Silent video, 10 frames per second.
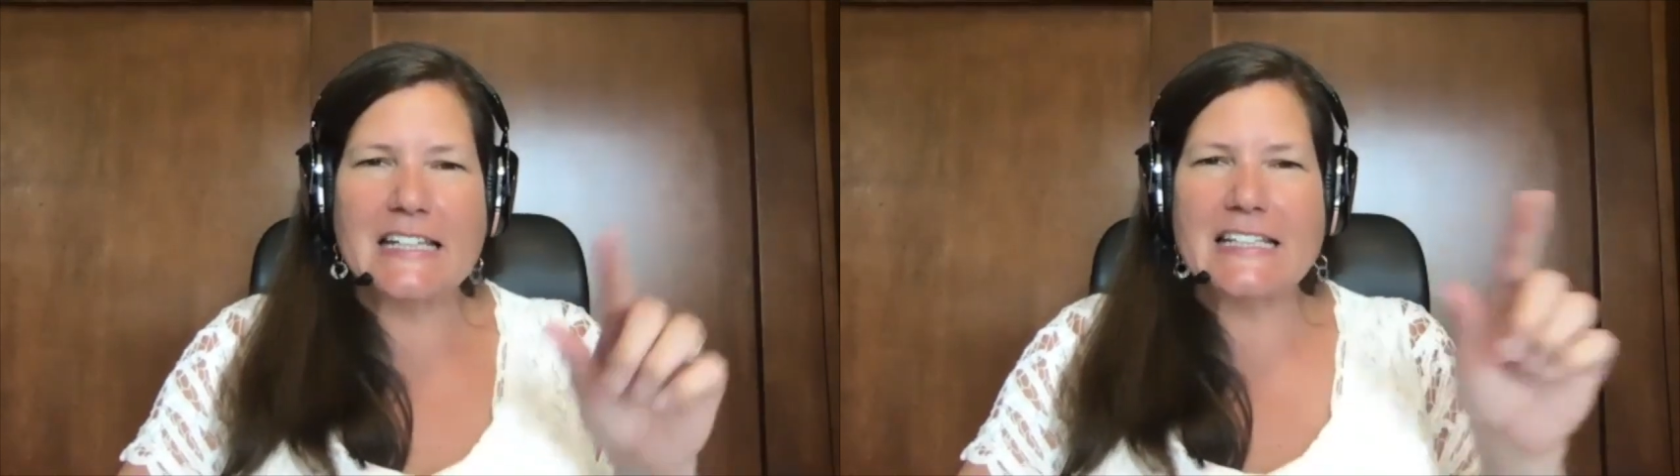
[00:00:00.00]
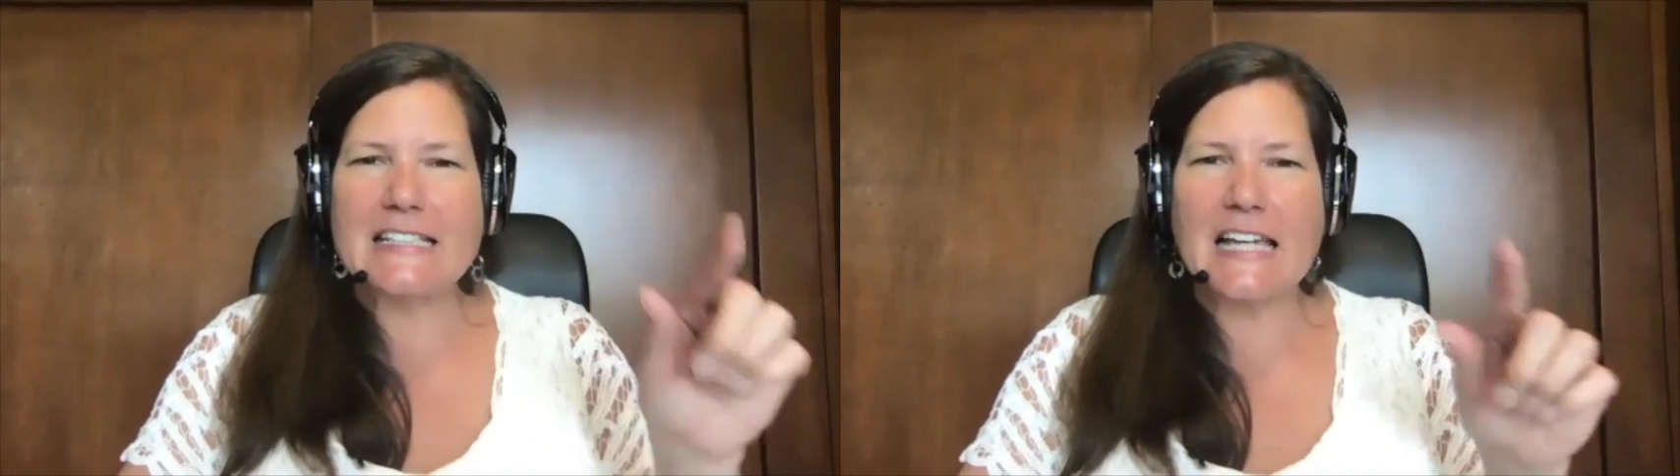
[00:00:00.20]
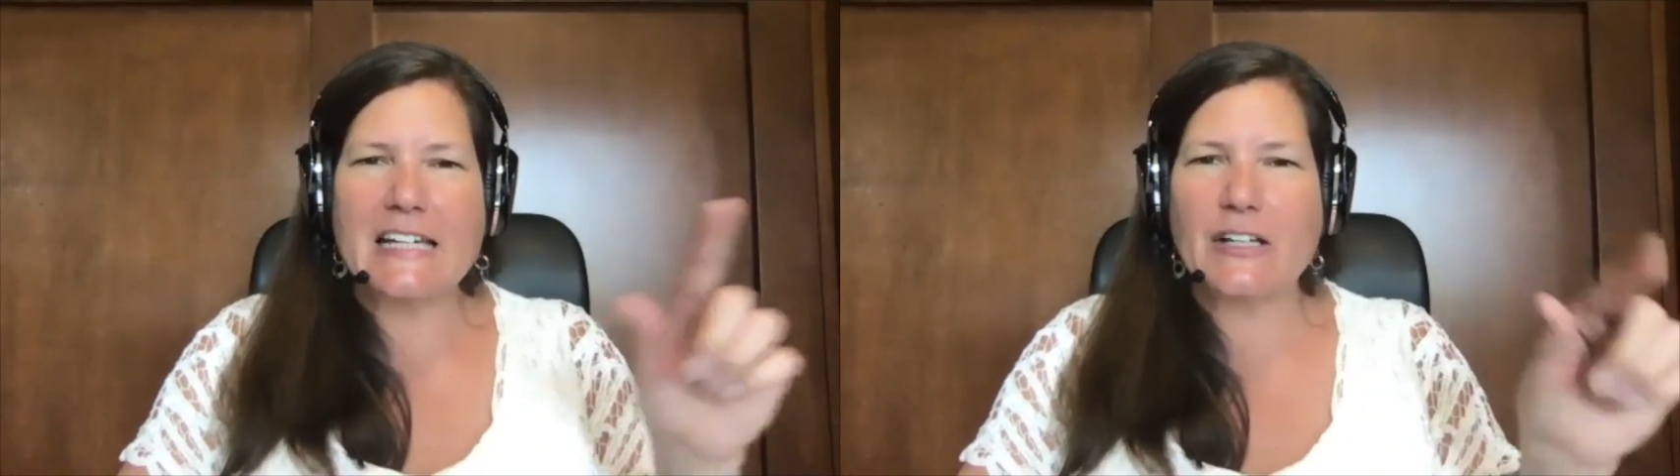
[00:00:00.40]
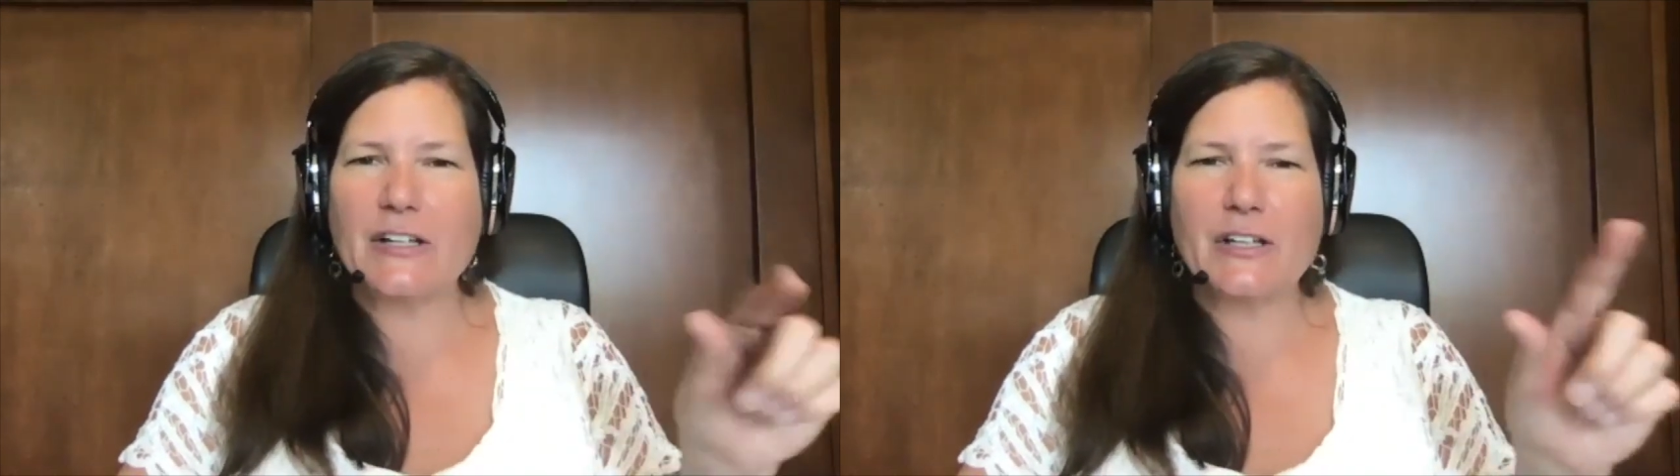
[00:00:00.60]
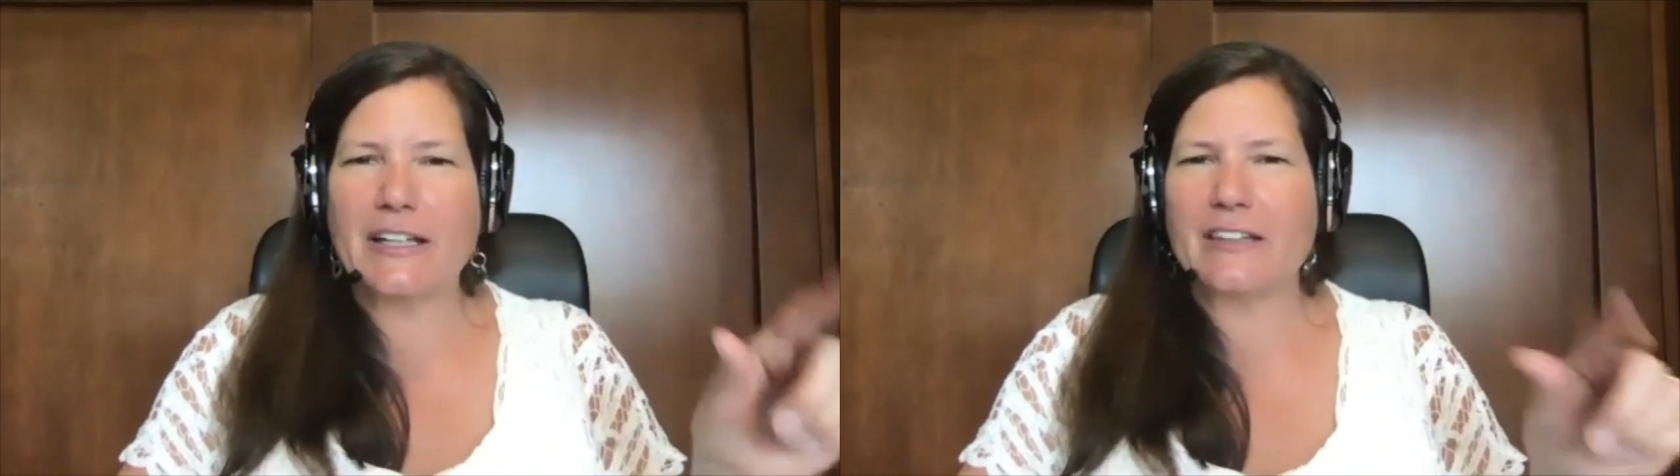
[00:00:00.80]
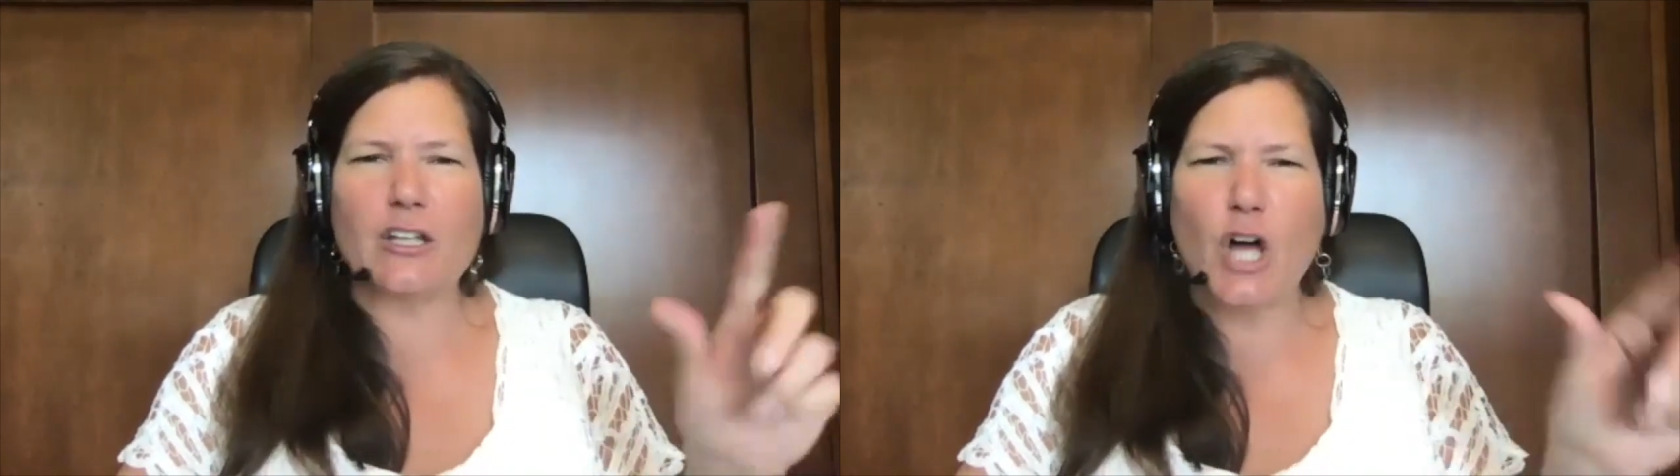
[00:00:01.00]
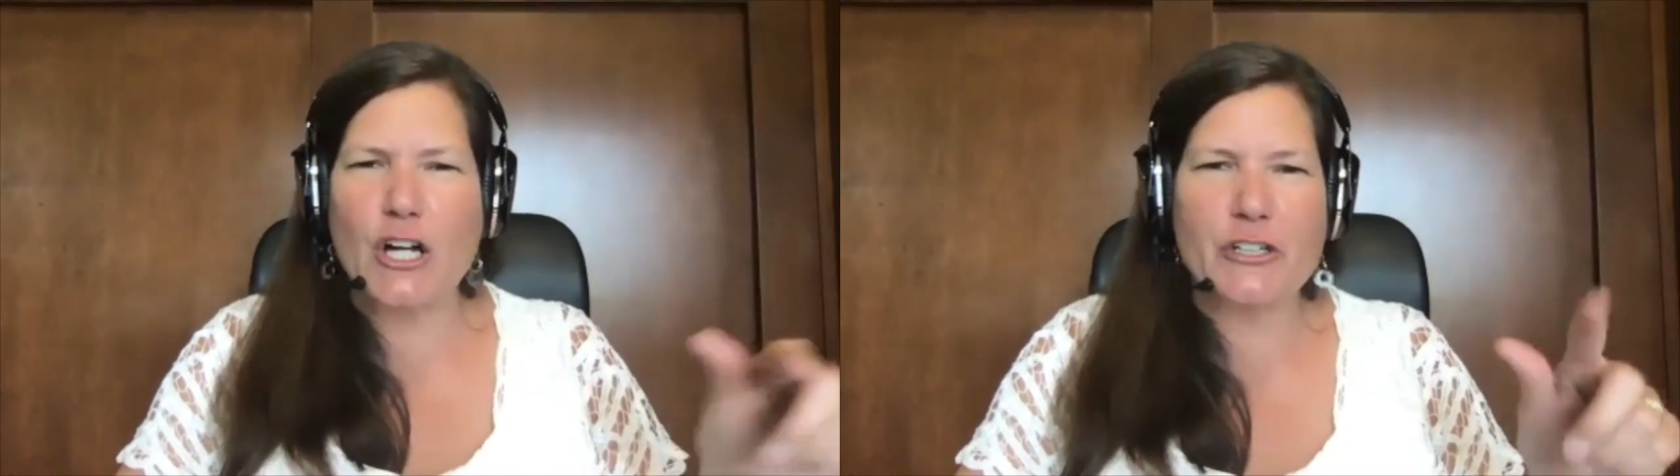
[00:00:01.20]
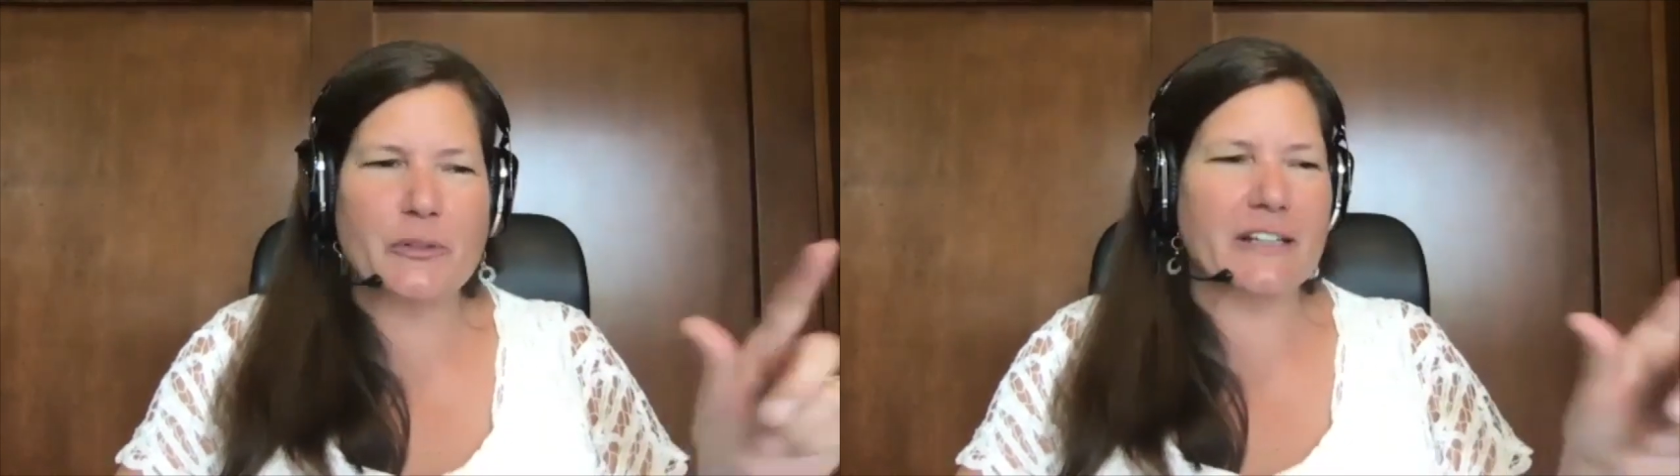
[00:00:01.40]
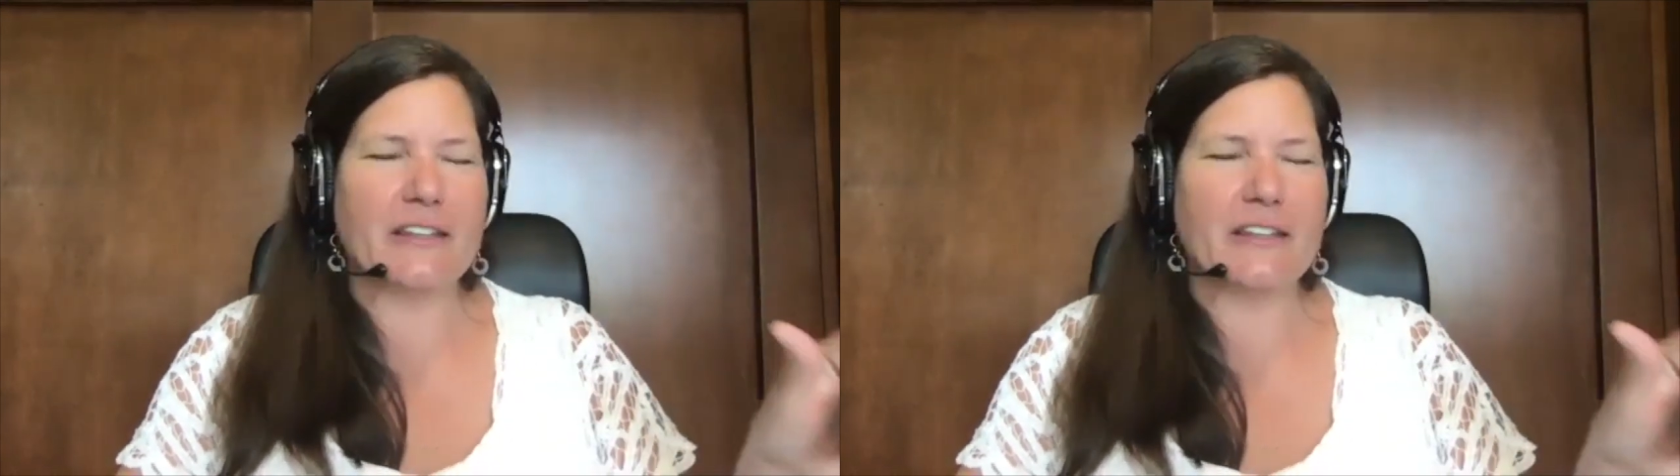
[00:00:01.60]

cycle, like the laundry,